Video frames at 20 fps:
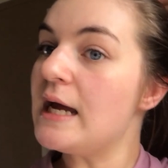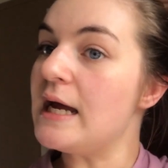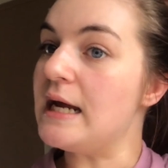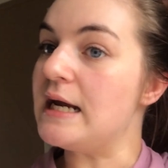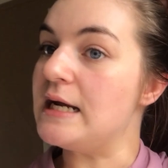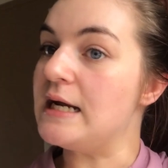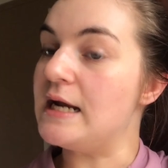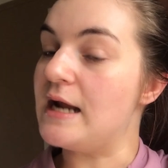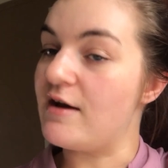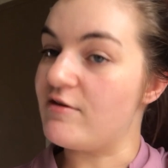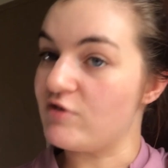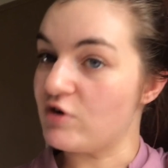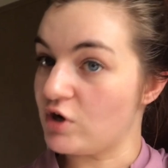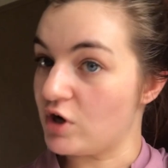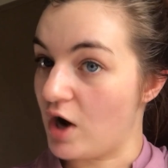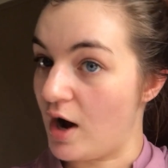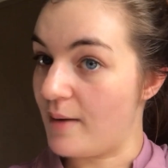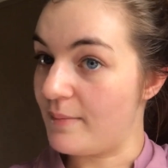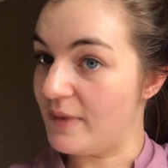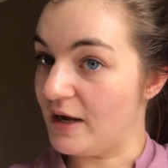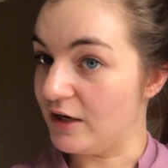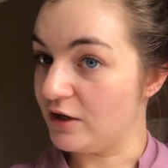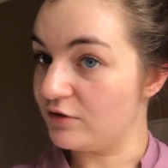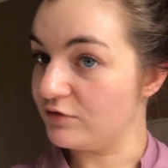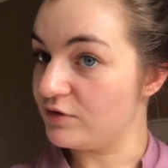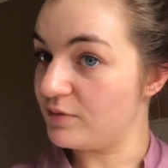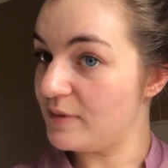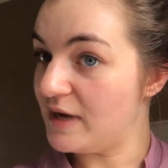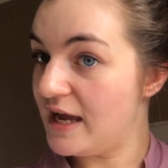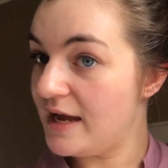It never got
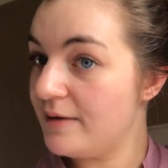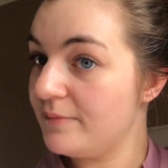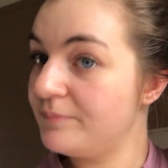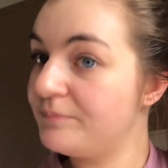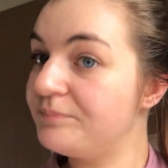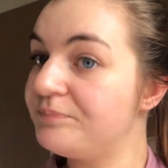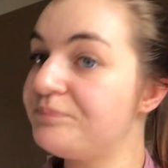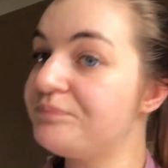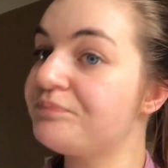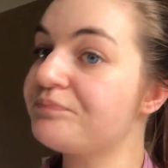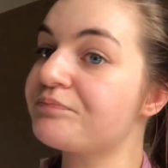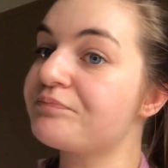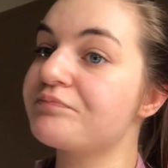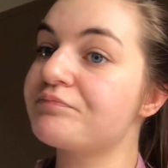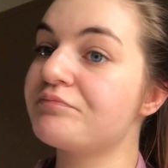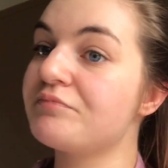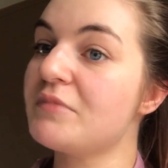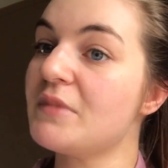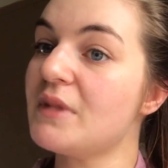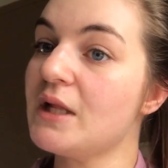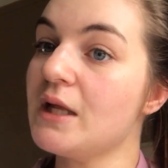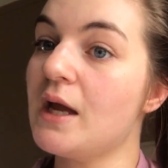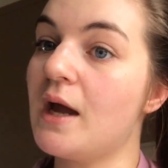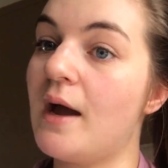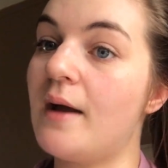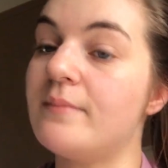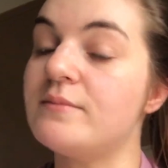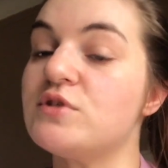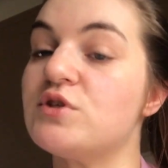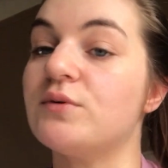better for me.
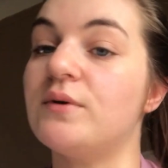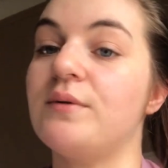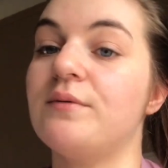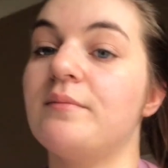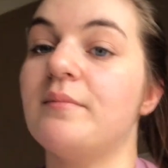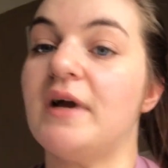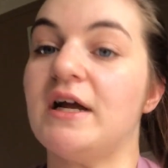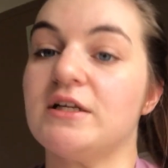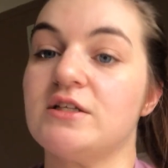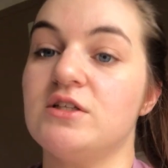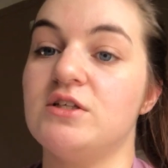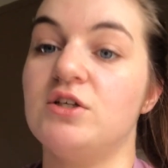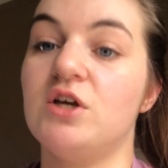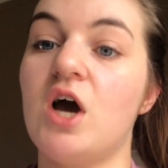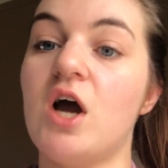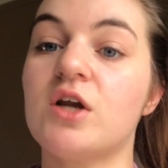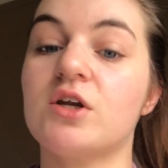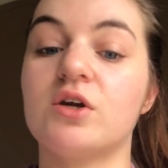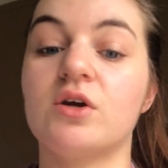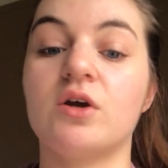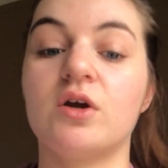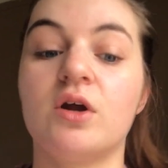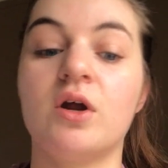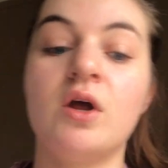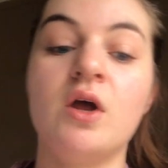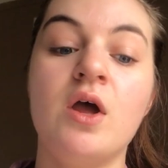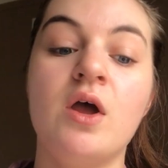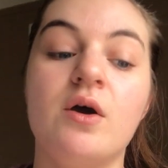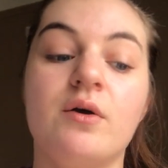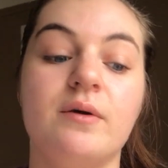So we went back to the doctor.
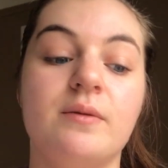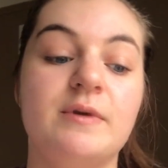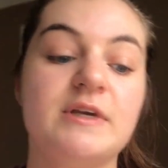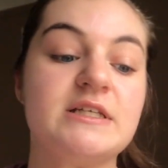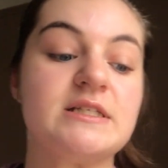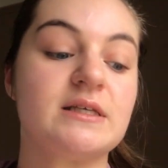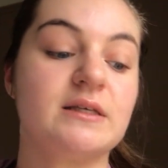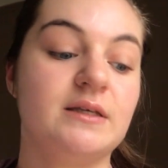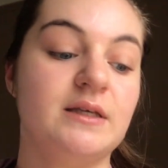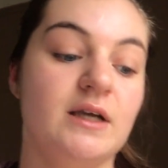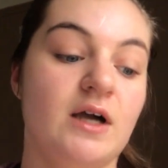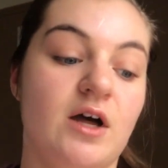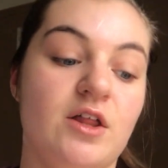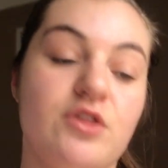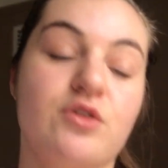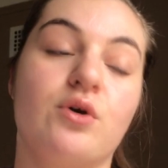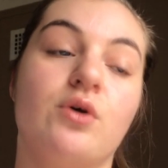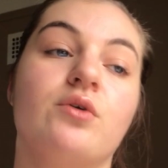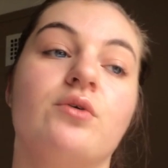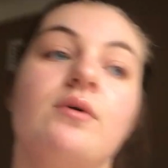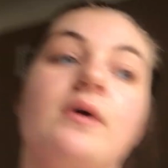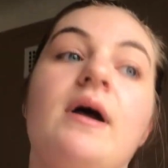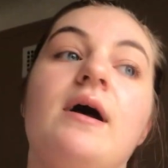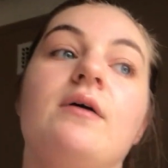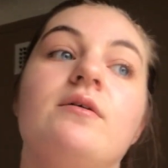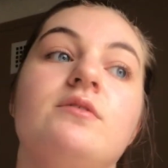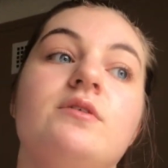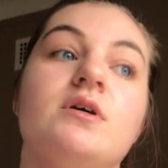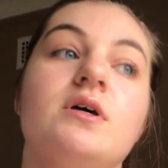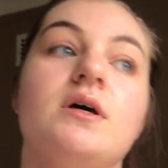We basically got thrown
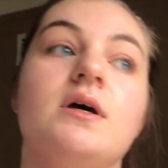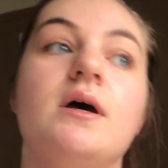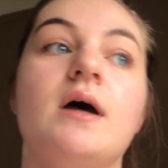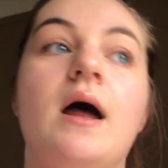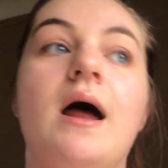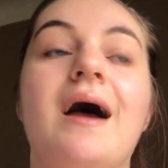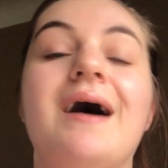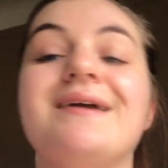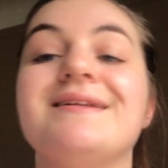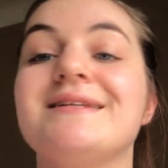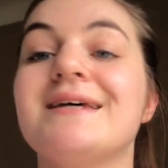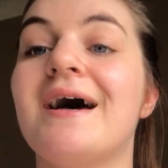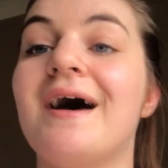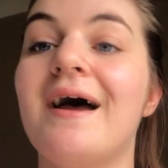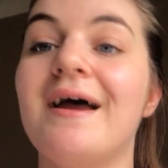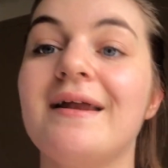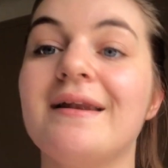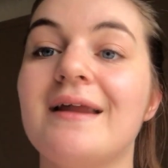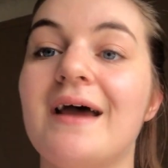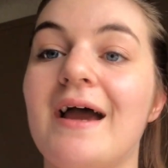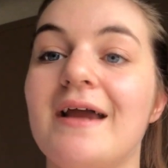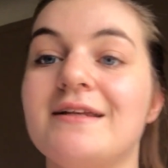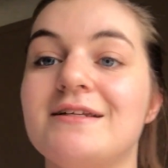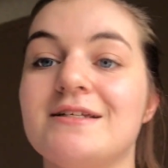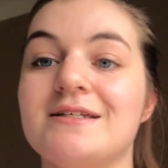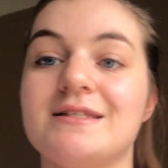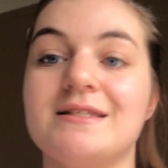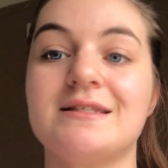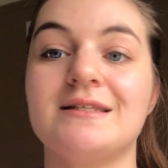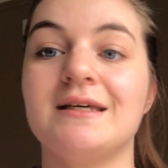around a ton. I
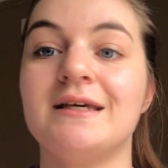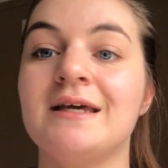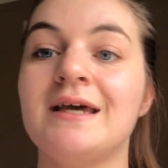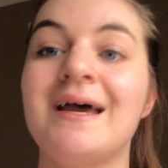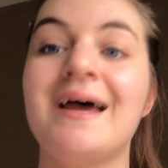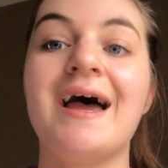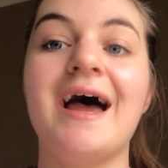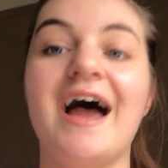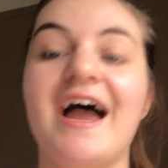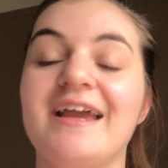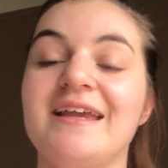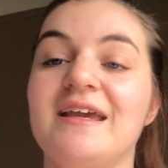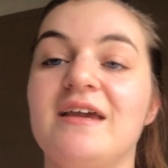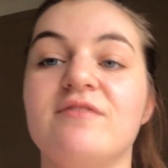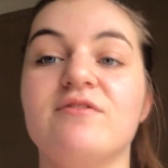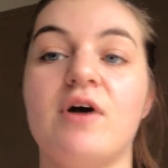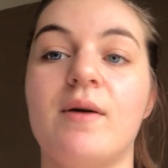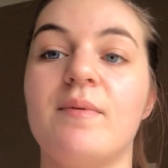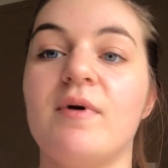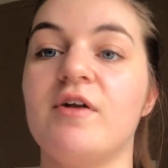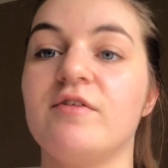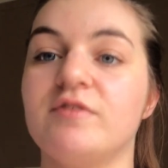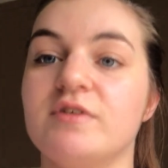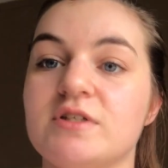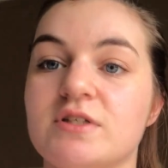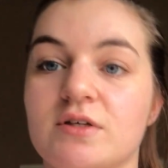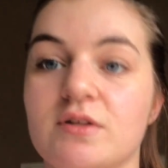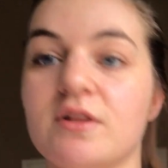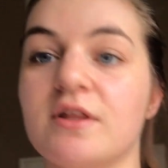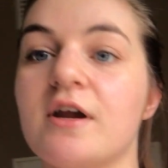gave up on
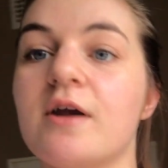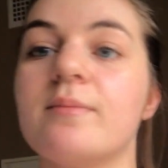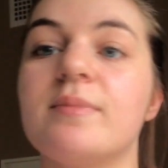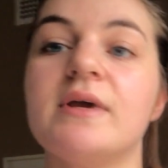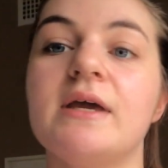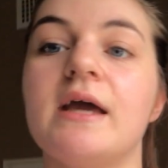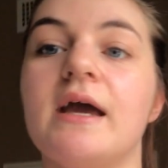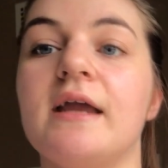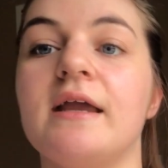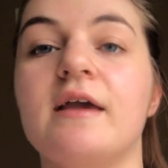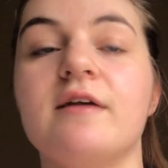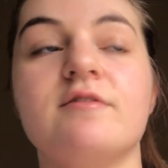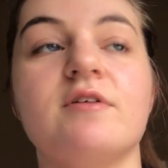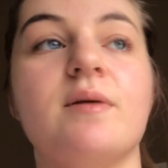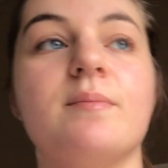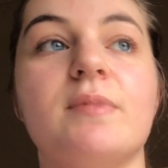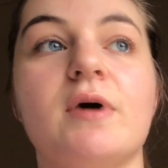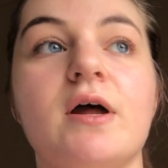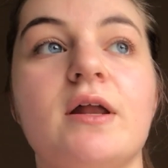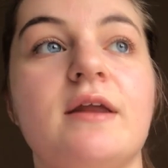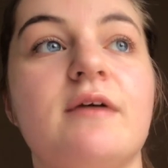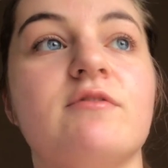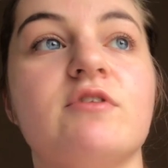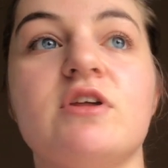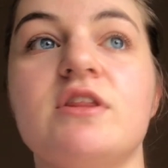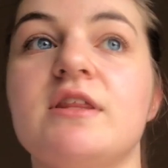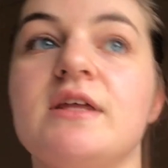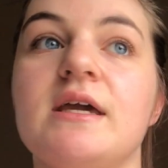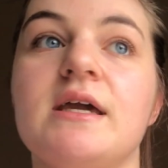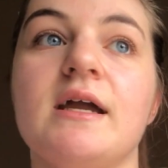physical therapy, I gave up on
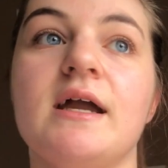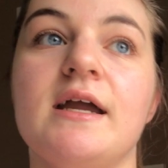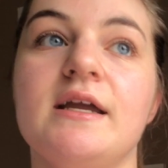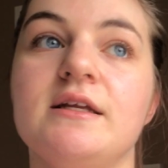everything.